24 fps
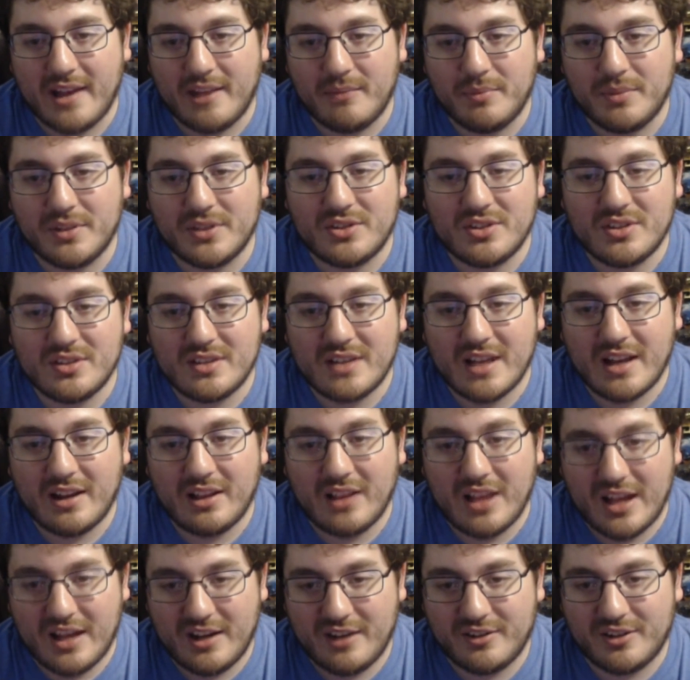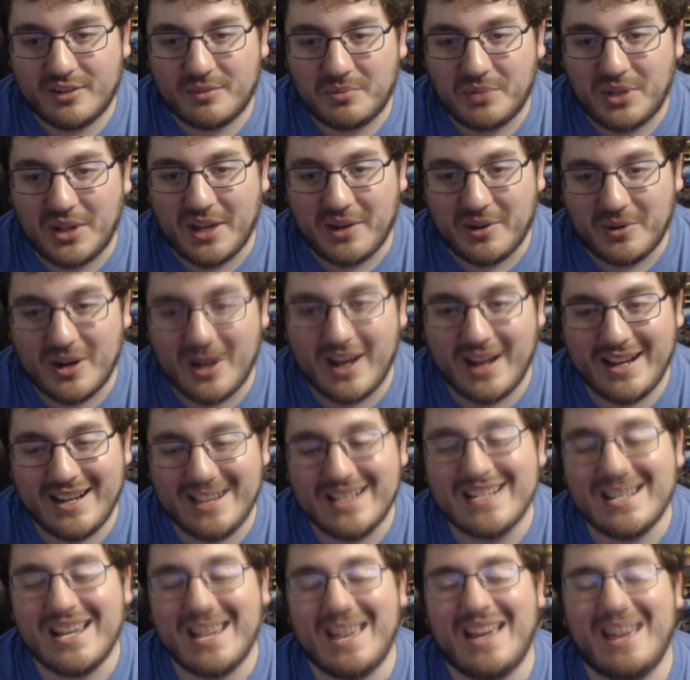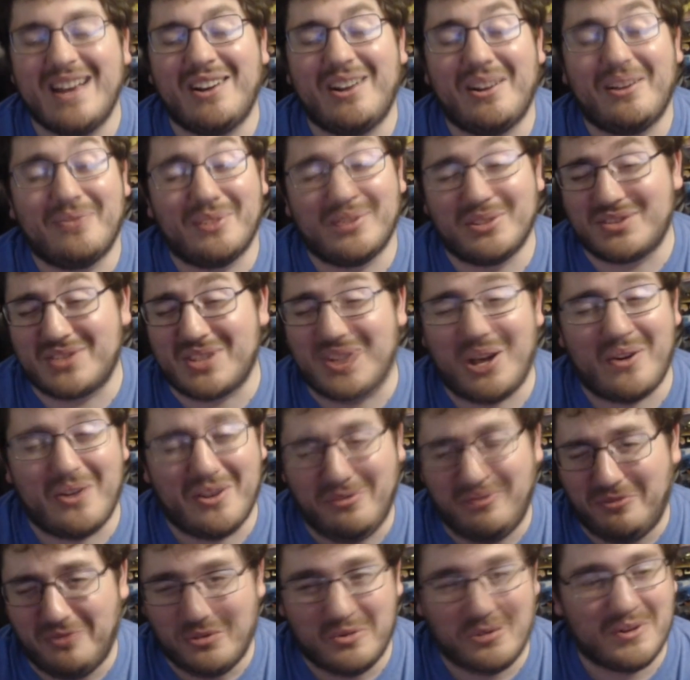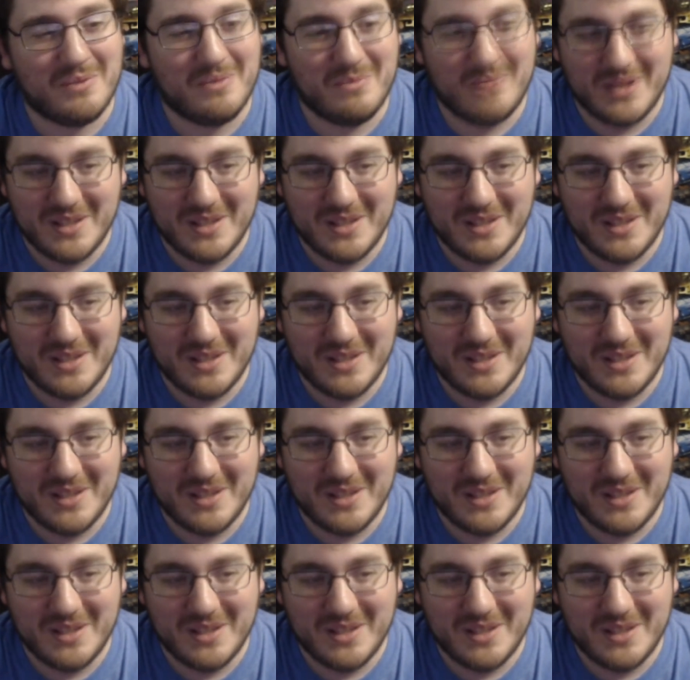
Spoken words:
But she's got a lot on her plate right now. I feel sorry for him,